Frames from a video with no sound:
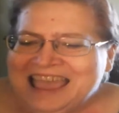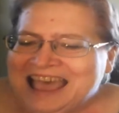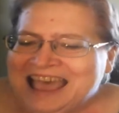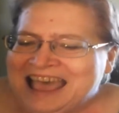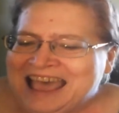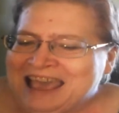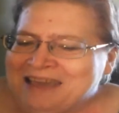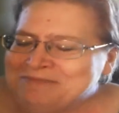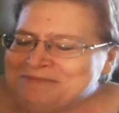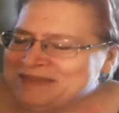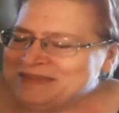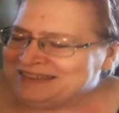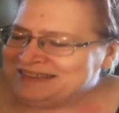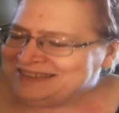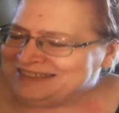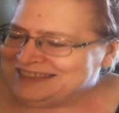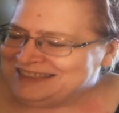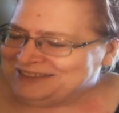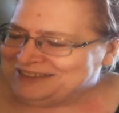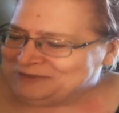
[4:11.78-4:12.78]
I
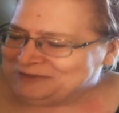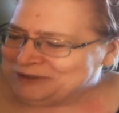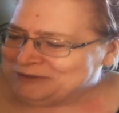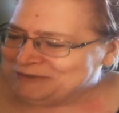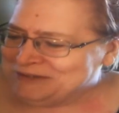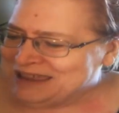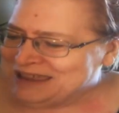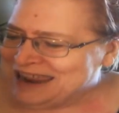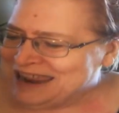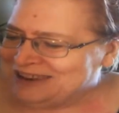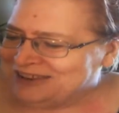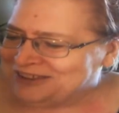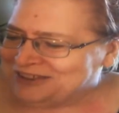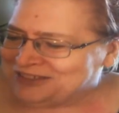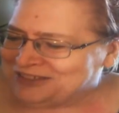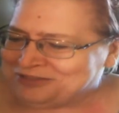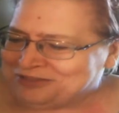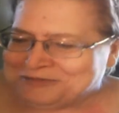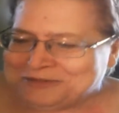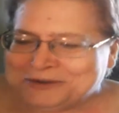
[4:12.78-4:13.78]
missed this one when I
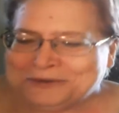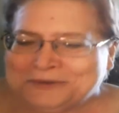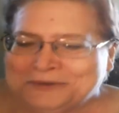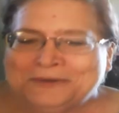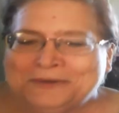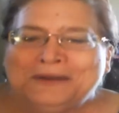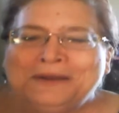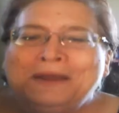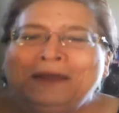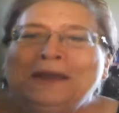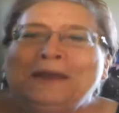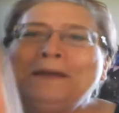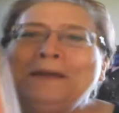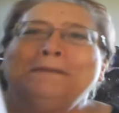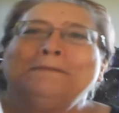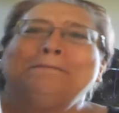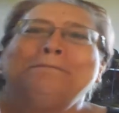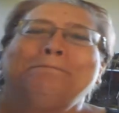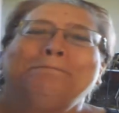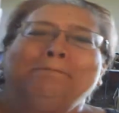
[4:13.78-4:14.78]
looked through.
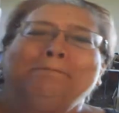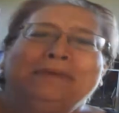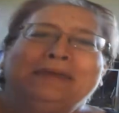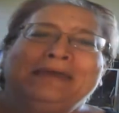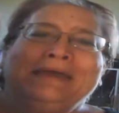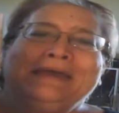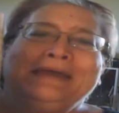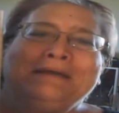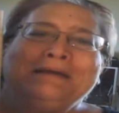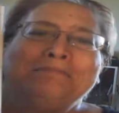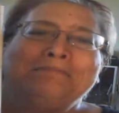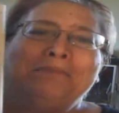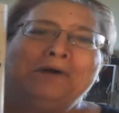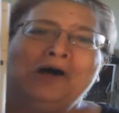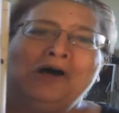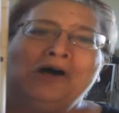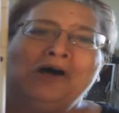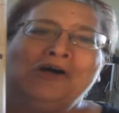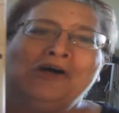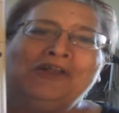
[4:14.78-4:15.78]
Big
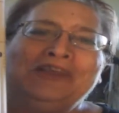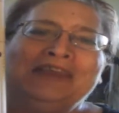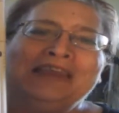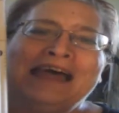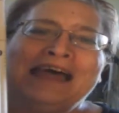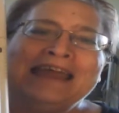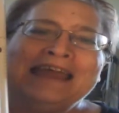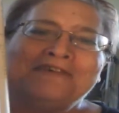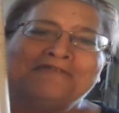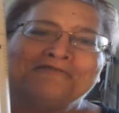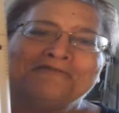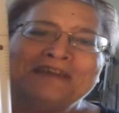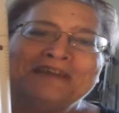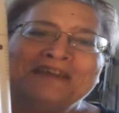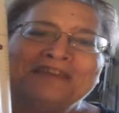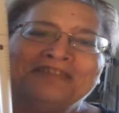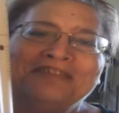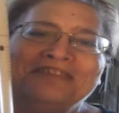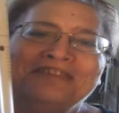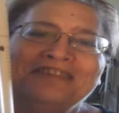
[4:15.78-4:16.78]
ball light
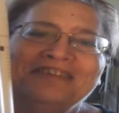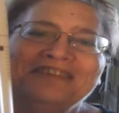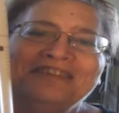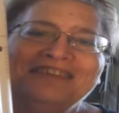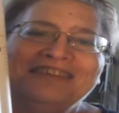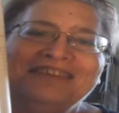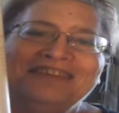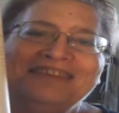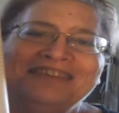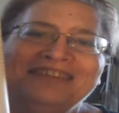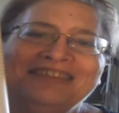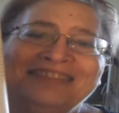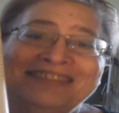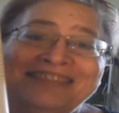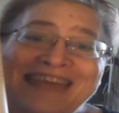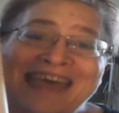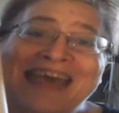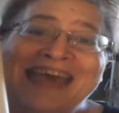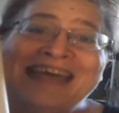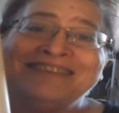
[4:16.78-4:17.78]
wreath.
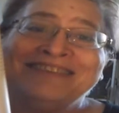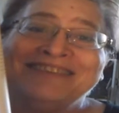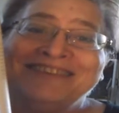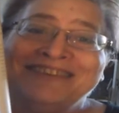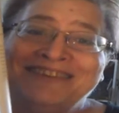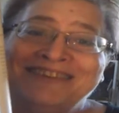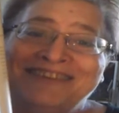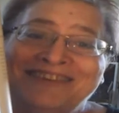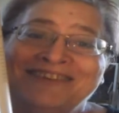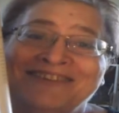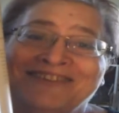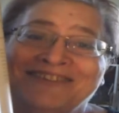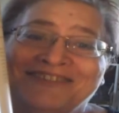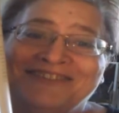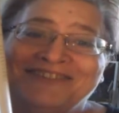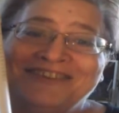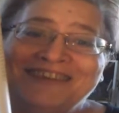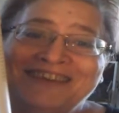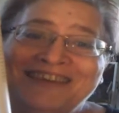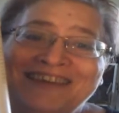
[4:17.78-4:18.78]
That's cute.
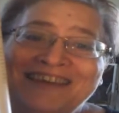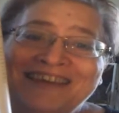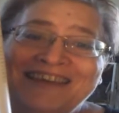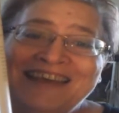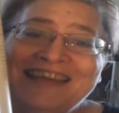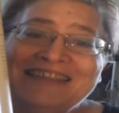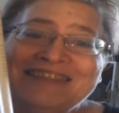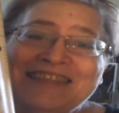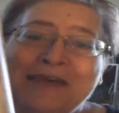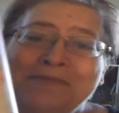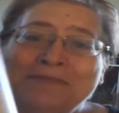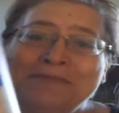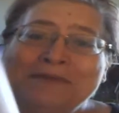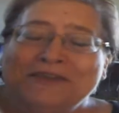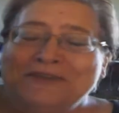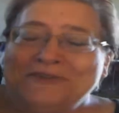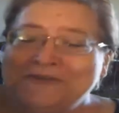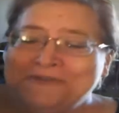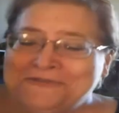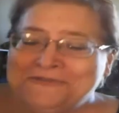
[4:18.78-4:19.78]
That'd be
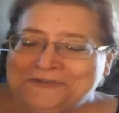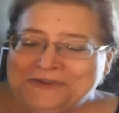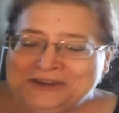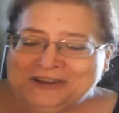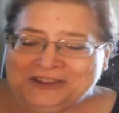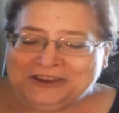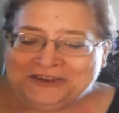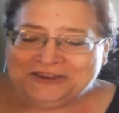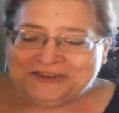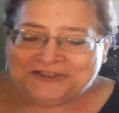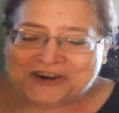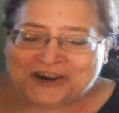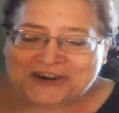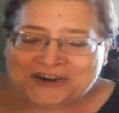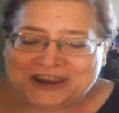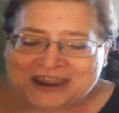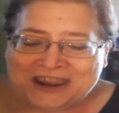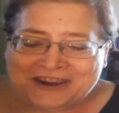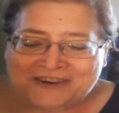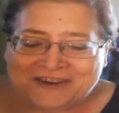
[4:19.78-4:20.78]
cute for a little
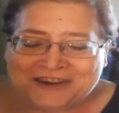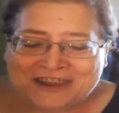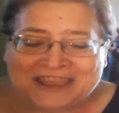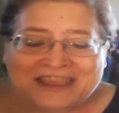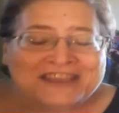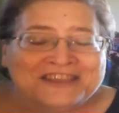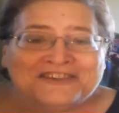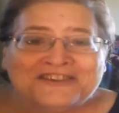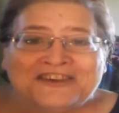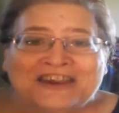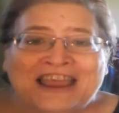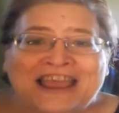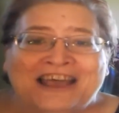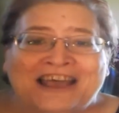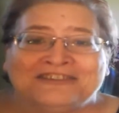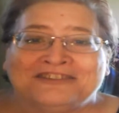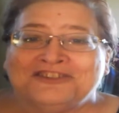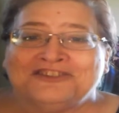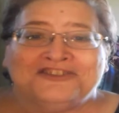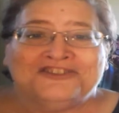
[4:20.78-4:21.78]
dark area in your
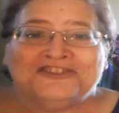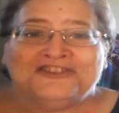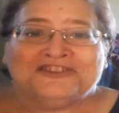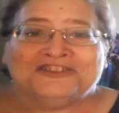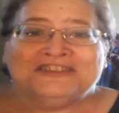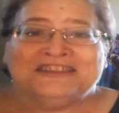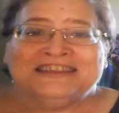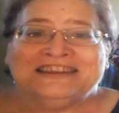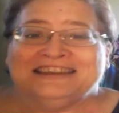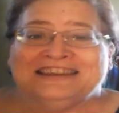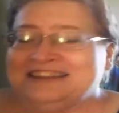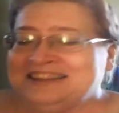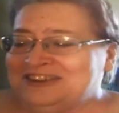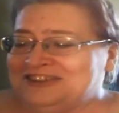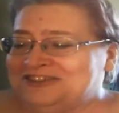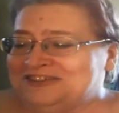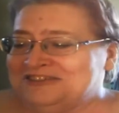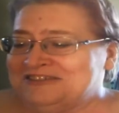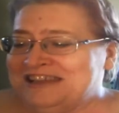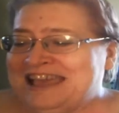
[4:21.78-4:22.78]
house that you just need a
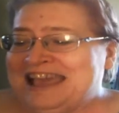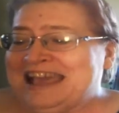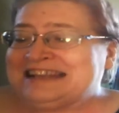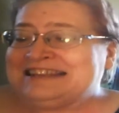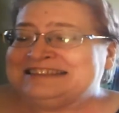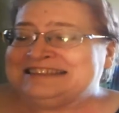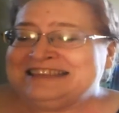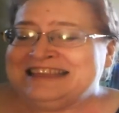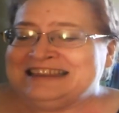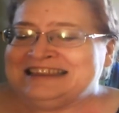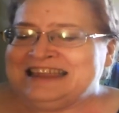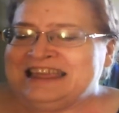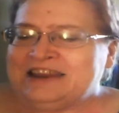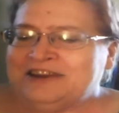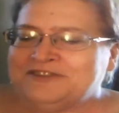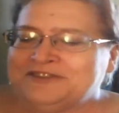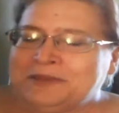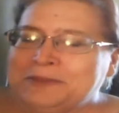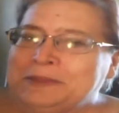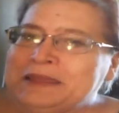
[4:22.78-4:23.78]
little accent light
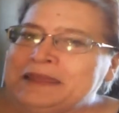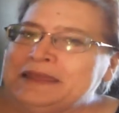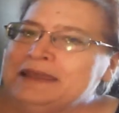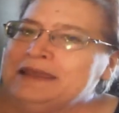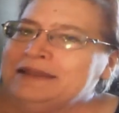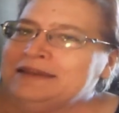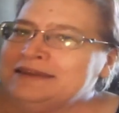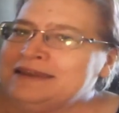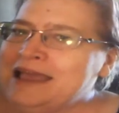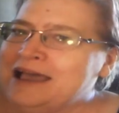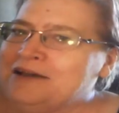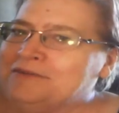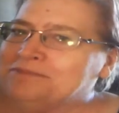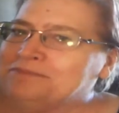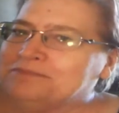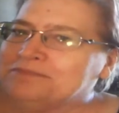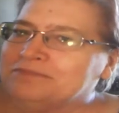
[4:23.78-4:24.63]
or something. Now,